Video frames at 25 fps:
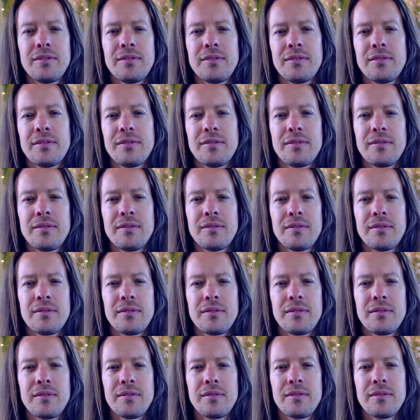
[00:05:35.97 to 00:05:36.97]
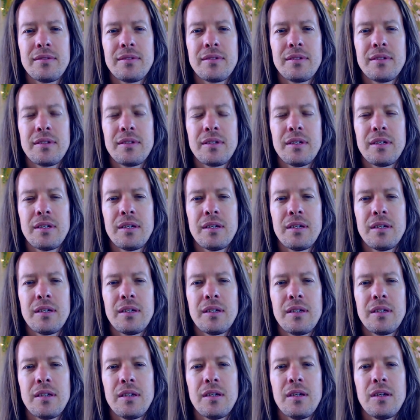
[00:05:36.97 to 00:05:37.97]

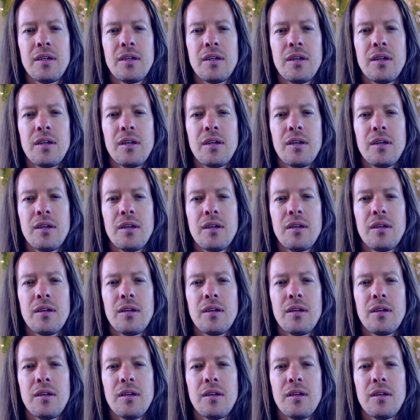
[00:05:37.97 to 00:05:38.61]
(no one is talking)